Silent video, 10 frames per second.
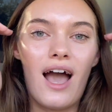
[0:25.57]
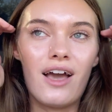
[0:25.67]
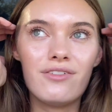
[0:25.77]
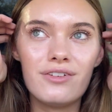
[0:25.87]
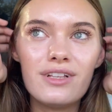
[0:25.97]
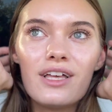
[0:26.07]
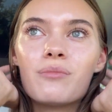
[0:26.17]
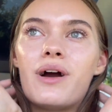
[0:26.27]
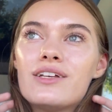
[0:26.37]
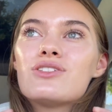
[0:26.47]
I feel like
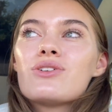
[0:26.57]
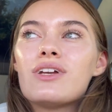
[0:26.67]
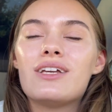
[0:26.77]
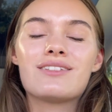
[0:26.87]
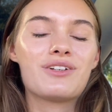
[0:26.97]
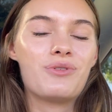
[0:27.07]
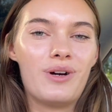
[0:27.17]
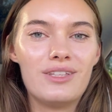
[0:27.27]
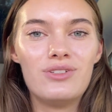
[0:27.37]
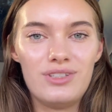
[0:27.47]
my story is
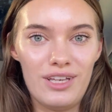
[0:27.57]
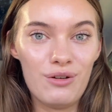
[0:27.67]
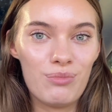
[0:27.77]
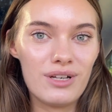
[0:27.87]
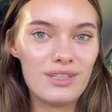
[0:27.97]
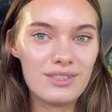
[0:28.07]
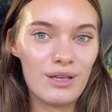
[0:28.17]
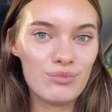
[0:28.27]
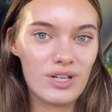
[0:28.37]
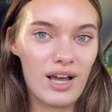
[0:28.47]
quite unique, but at the
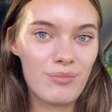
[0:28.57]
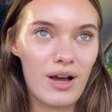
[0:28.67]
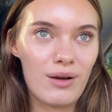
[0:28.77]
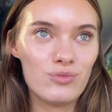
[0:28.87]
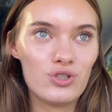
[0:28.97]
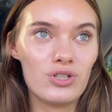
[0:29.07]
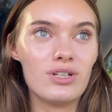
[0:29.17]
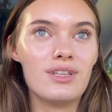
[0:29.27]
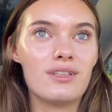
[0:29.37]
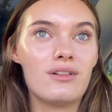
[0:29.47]
same time, I'm sure
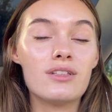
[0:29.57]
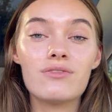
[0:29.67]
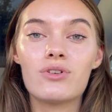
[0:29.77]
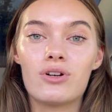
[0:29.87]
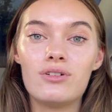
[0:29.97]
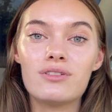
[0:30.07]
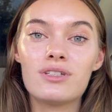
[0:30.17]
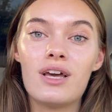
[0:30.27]
that a lot of girls